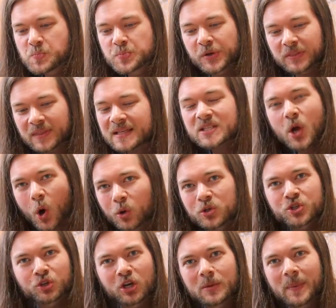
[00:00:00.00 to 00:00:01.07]
But this whole
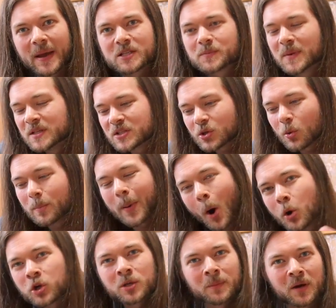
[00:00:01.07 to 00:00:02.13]
trip has been so
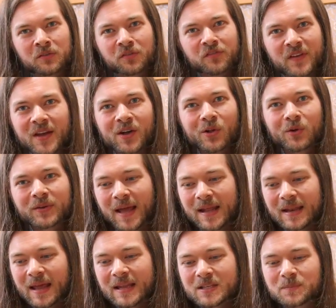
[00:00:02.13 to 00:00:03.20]
Pokemon filled,
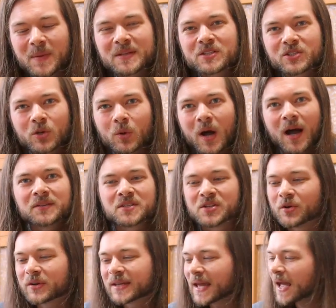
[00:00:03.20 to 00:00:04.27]
and it's been so hard to
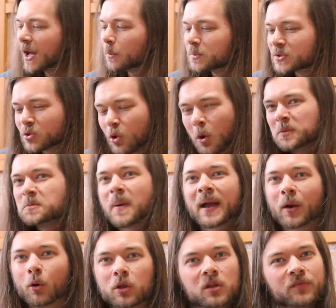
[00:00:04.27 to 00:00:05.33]
not get absorbed by
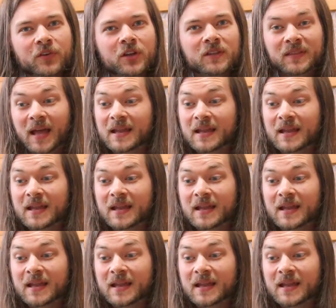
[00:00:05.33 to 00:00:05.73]
all of it,